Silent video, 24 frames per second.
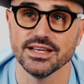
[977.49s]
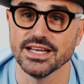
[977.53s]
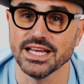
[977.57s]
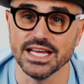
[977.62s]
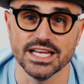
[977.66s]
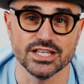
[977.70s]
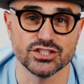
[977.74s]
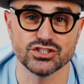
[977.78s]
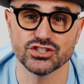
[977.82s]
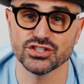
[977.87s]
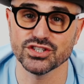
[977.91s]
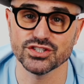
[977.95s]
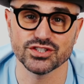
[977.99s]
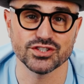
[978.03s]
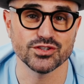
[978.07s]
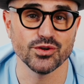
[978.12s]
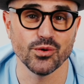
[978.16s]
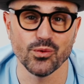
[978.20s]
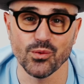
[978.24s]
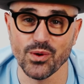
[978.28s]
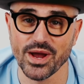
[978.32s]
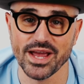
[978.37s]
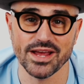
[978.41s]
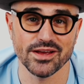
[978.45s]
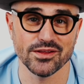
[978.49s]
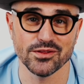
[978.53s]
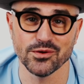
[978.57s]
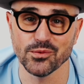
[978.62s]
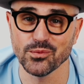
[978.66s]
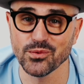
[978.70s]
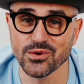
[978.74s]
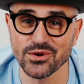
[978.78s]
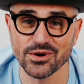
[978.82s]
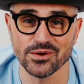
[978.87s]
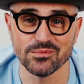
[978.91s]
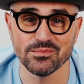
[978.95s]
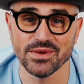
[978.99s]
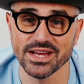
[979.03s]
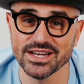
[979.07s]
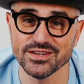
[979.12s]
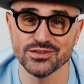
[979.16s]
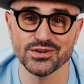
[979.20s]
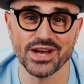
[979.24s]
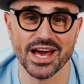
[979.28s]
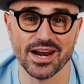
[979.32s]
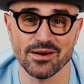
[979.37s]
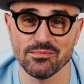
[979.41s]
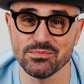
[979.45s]
It's just the way of the world, man.
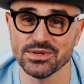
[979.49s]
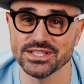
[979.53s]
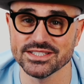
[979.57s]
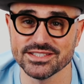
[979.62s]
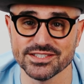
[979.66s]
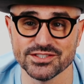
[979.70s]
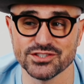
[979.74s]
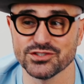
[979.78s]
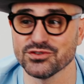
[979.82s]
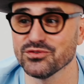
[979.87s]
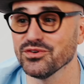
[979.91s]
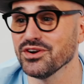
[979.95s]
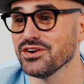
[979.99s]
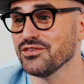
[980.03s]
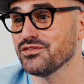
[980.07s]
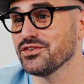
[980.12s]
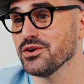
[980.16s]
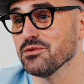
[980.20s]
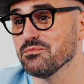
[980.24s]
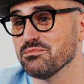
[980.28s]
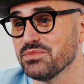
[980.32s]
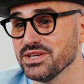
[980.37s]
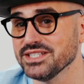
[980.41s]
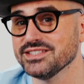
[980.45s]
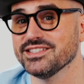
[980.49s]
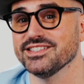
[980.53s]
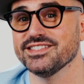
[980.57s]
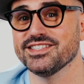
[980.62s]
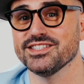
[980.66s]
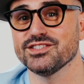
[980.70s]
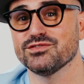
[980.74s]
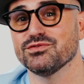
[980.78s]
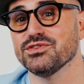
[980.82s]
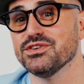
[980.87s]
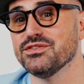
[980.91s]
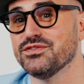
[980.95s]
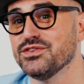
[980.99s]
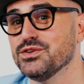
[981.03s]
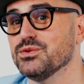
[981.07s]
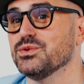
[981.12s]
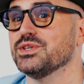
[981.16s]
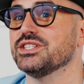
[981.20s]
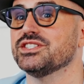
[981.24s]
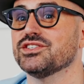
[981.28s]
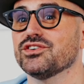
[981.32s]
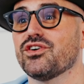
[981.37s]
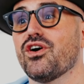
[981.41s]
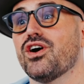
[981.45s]
You got a business to run. If your business is
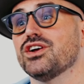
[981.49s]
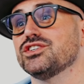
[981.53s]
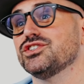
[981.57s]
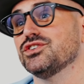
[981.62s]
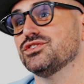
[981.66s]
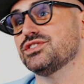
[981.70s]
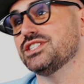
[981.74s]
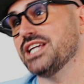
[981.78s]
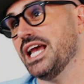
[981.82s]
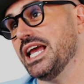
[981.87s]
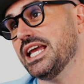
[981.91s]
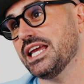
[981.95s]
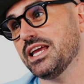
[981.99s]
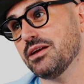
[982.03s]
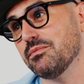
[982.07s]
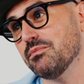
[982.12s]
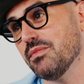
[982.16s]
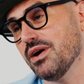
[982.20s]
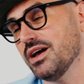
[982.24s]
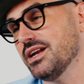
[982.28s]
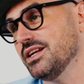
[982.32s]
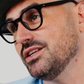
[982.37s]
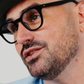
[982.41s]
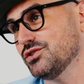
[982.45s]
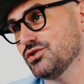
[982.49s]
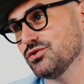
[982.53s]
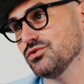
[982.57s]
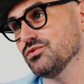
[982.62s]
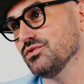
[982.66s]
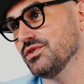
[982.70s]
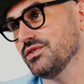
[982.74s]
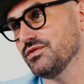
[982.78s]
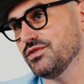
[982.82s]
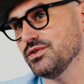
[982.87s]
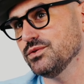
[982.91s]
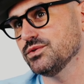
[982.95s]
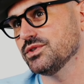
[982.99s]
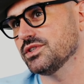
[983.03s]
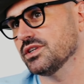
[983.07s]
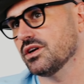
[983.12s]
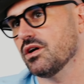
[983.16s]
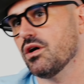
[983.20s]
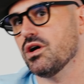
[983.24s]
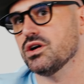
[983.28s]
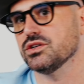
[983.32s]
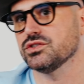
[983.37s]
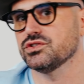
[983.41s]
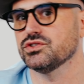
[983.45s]
reviewing cigars, you're taking money to review
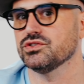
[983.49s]
cigars.